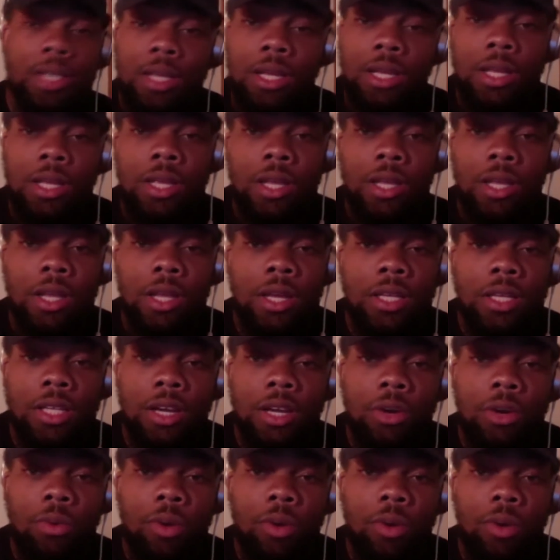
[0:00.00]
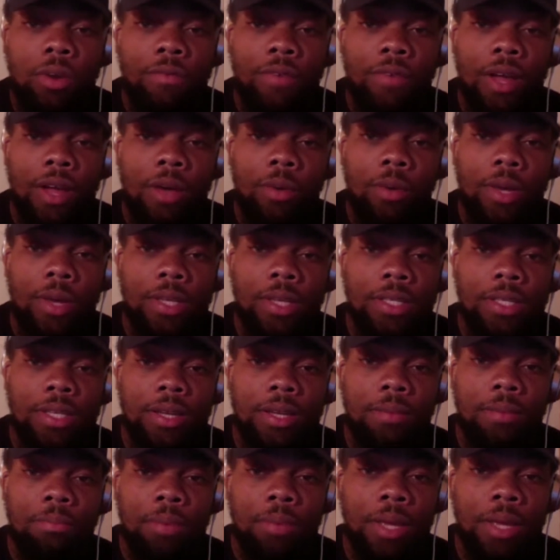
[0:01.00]
you're just going to want to find ways to
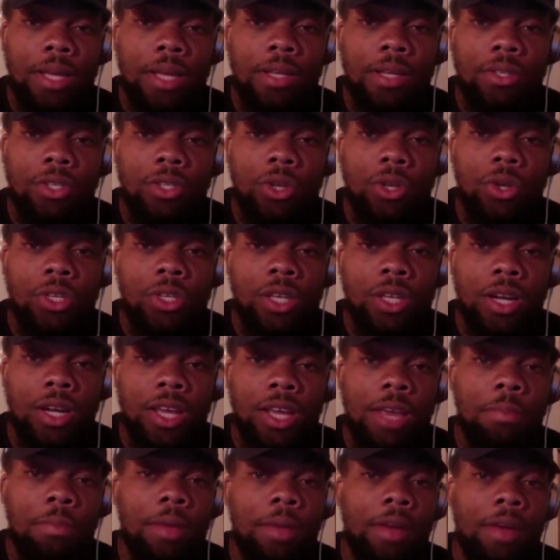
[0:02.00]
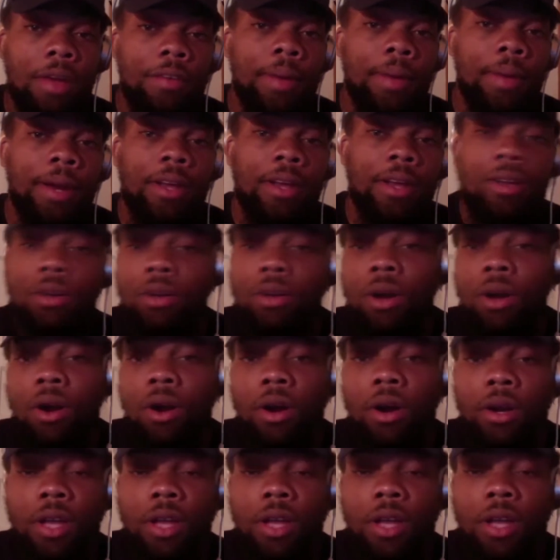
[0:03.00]
compete. So it's going to keep everybody on
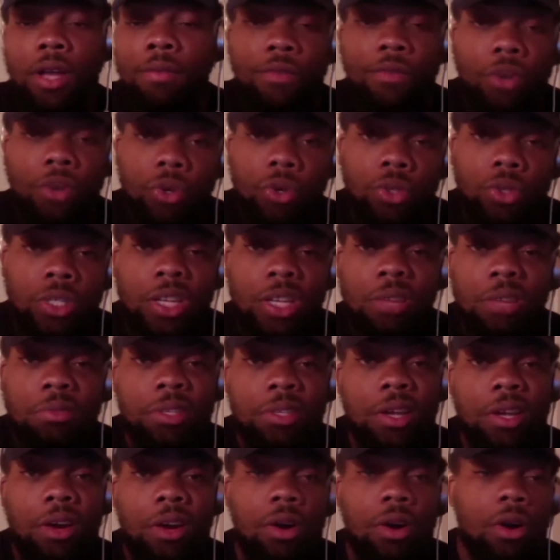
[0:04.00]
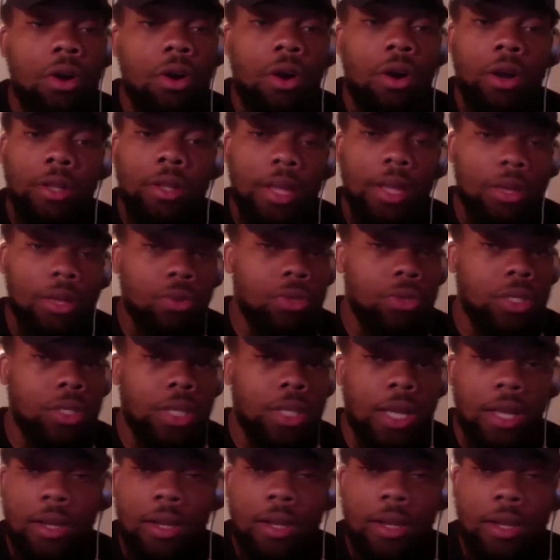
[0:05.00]
guard, even for those teams that are, like you said,